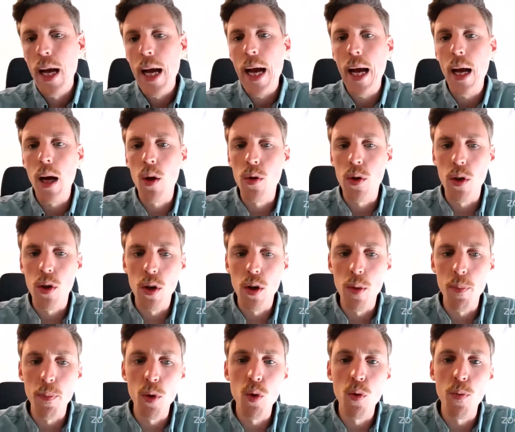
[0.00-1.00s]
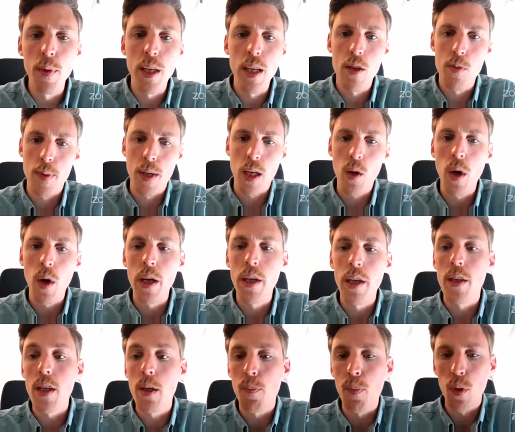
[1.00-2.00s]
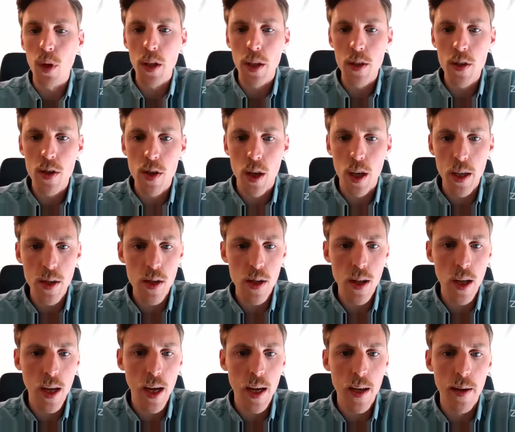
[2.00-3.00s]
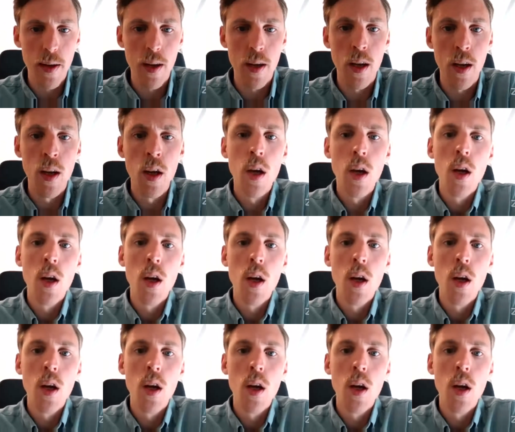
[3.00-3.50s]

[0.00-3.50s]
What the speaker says: how the movement has been quite depoliticized, and